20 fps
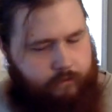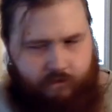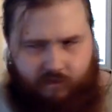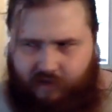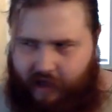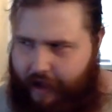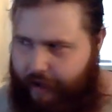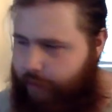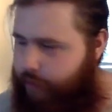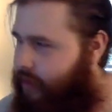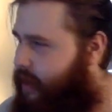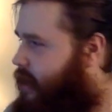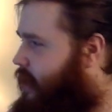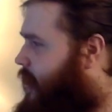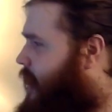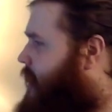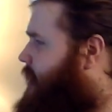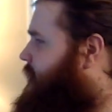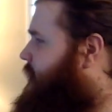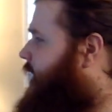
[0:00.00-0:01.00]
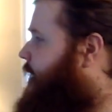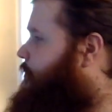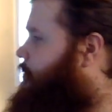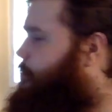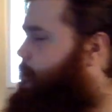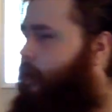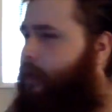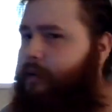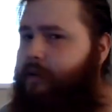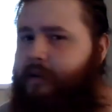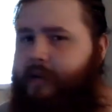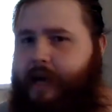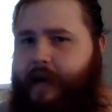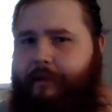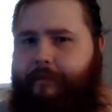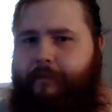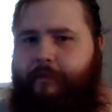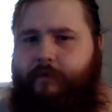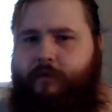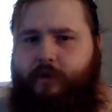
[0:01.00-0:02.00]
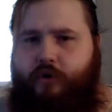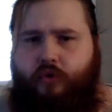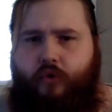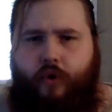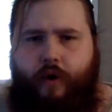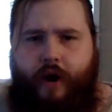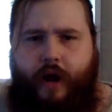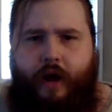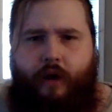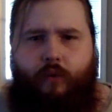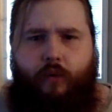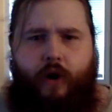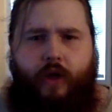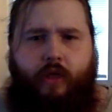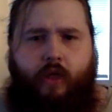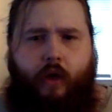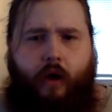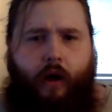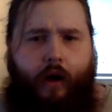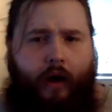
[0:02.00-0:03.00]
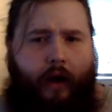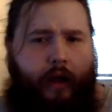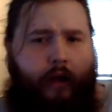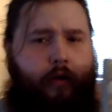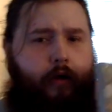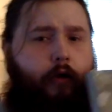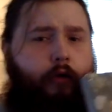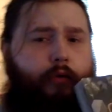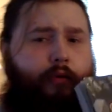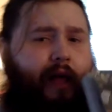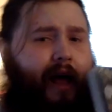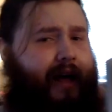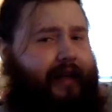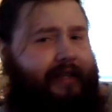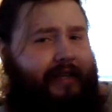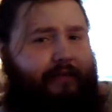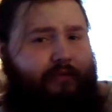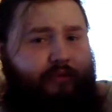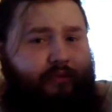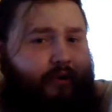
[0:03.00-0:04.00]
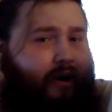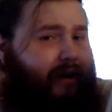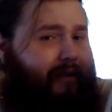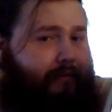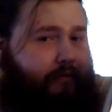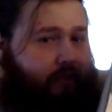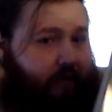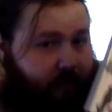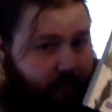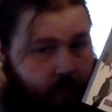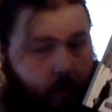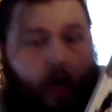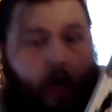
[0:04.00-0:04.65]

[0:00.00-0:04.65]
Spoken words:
like read a cyberpunk type story with a dude that has a revolver